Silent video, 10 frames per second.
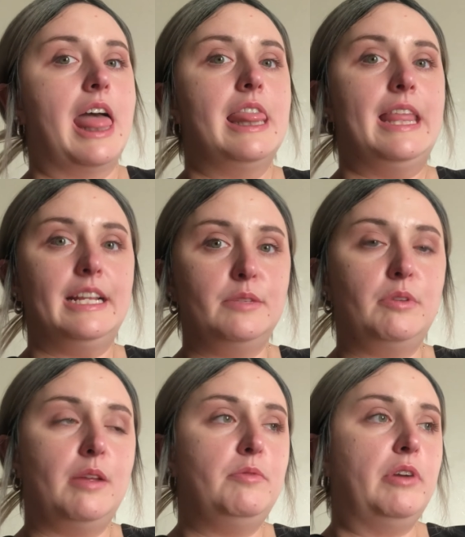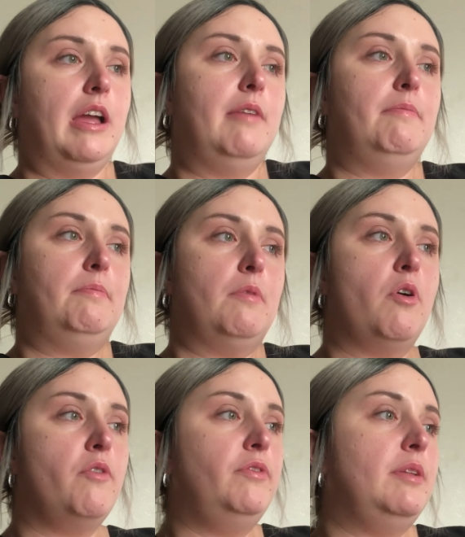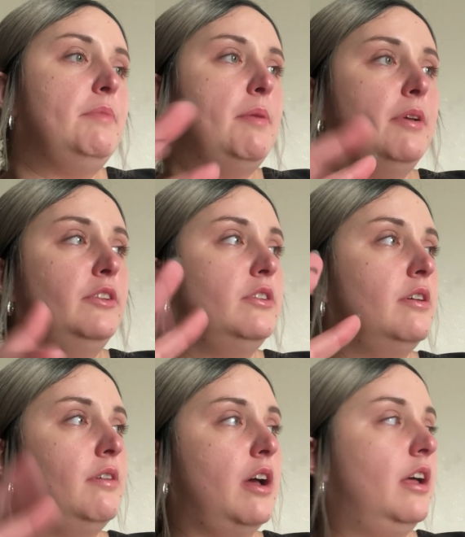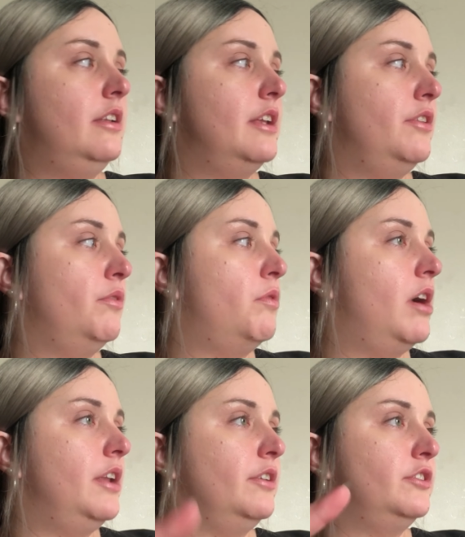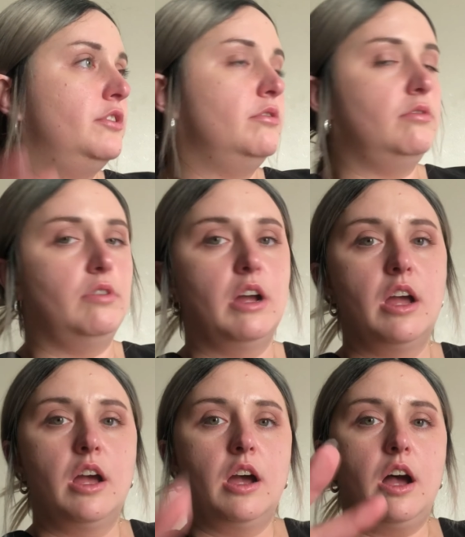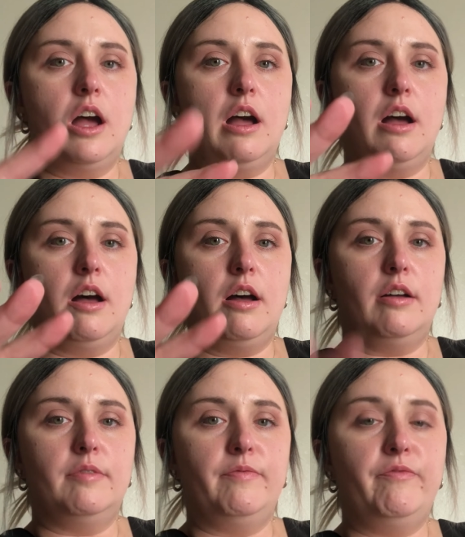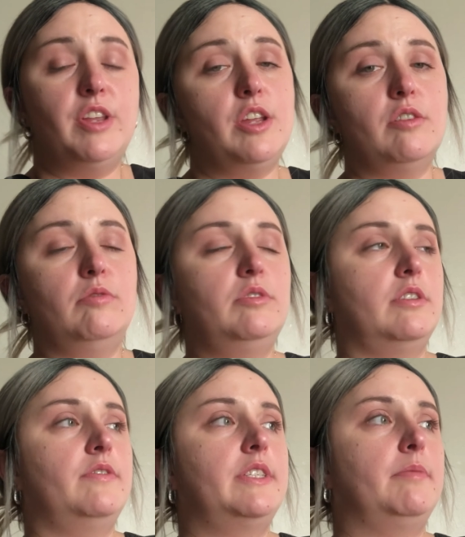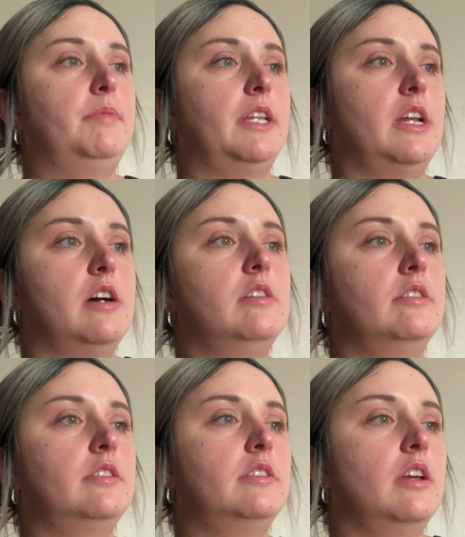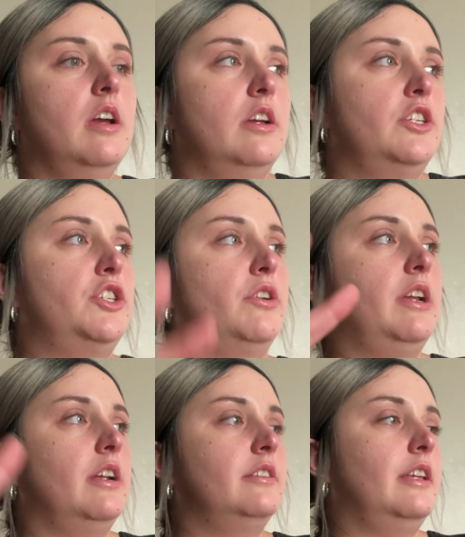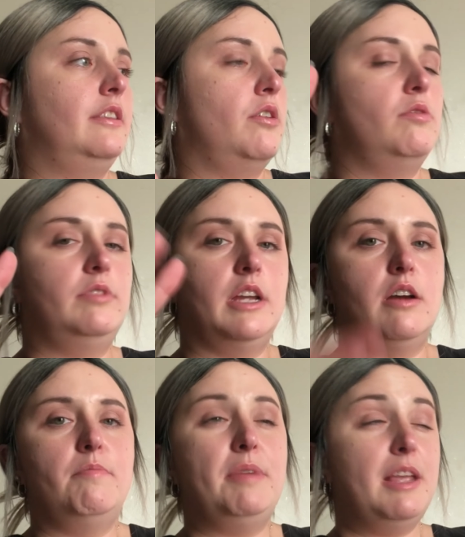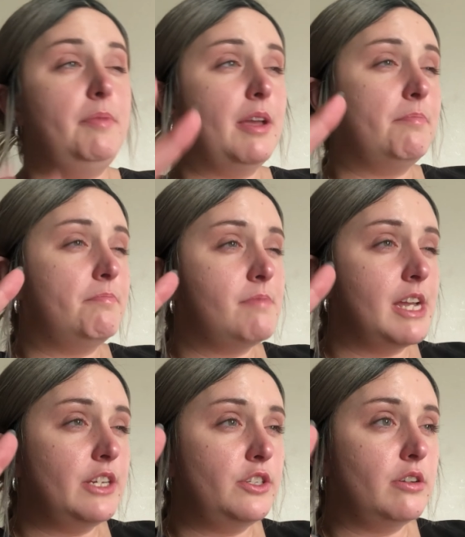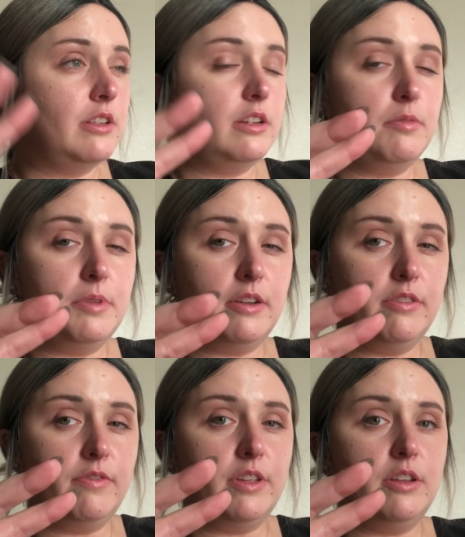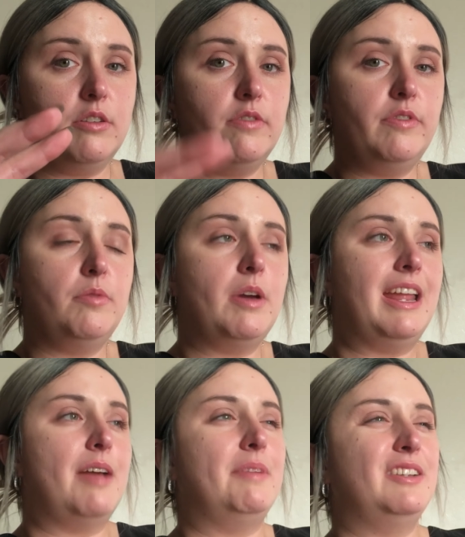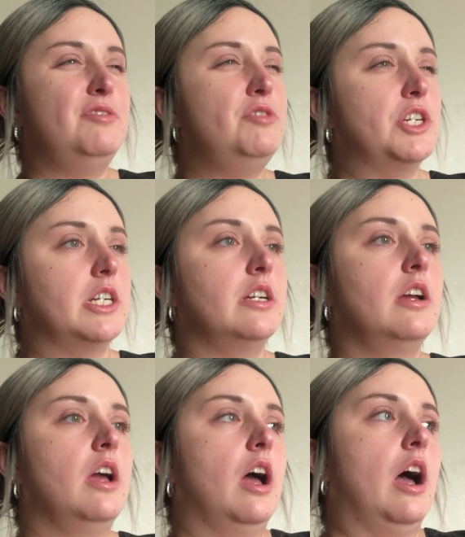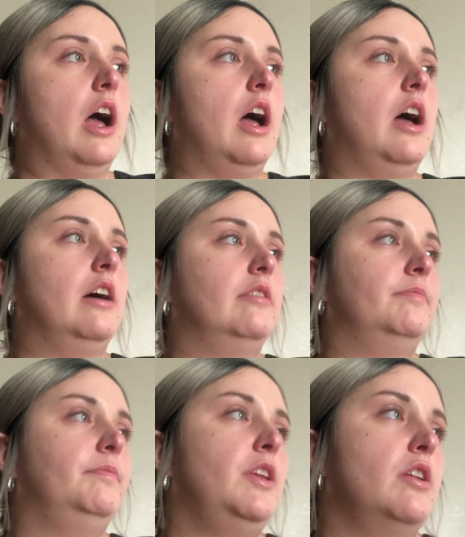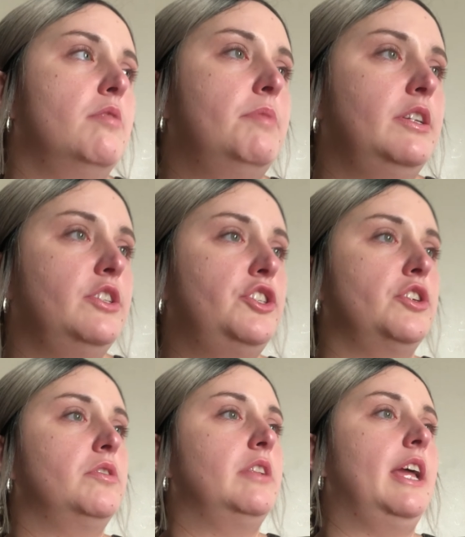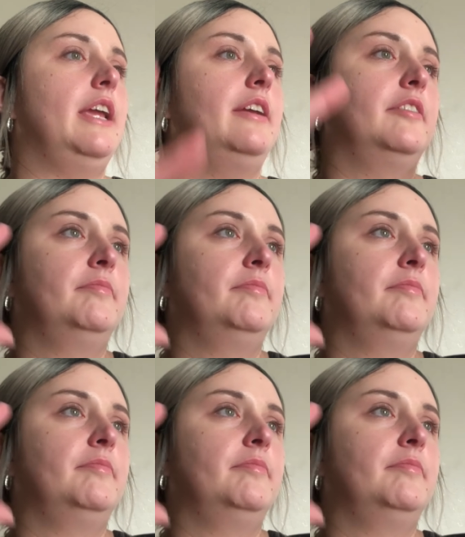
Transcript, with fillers: that's what I'm doing I hopefully maybe I'll do a, another one or two um, videos of something else showing us at the hotel maybe I might show a little bit of the video of the wedding I'm not too sure um, you know but just show like